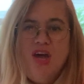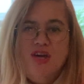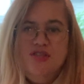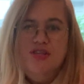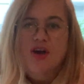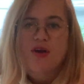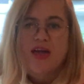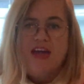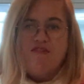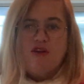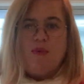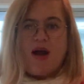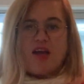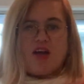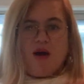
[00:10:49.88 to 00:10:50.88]
So
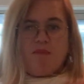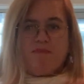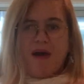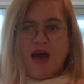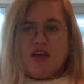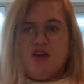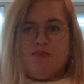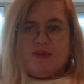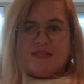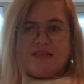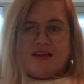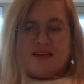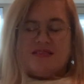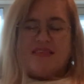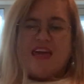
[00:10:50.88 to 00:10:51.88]
everyone, go about your
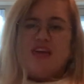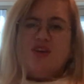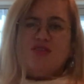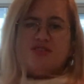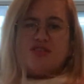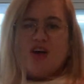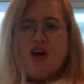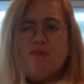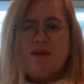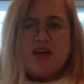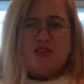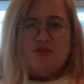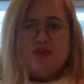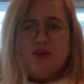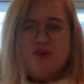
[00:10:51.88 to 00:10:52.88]
business. Thank you so
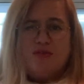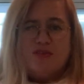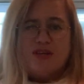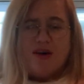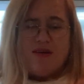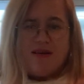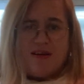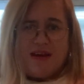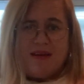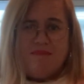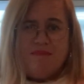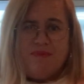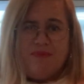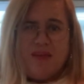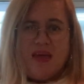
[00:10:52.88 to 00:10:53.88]
much for your time.
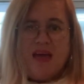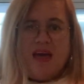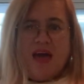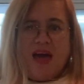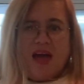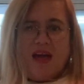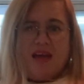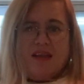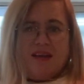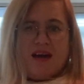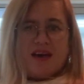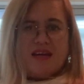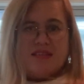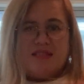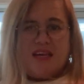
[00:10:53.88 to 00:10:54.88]
And
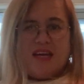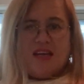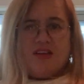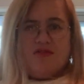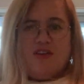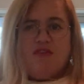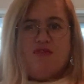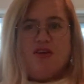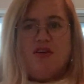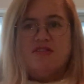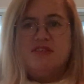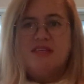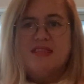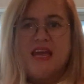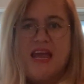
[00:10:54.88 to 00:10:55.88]
like I said, if you've got
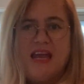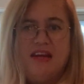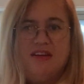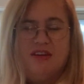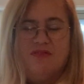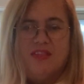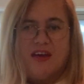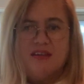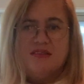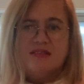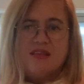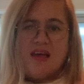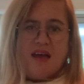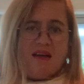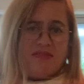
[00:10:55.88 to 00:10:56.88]
to the end of this,
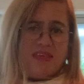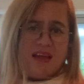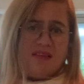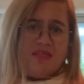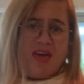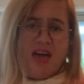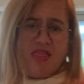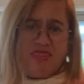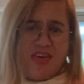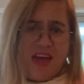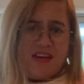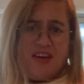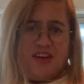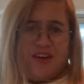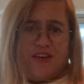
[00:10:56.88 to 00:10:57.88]
then
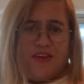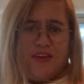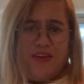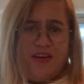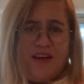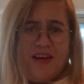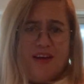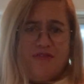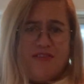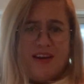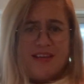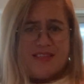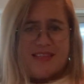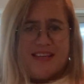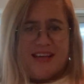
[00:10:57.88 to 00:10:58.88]
thank you for
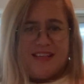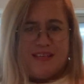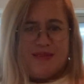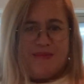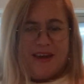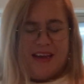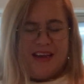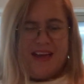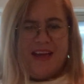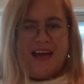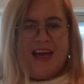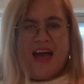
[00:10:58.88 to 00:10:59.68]
listening to me.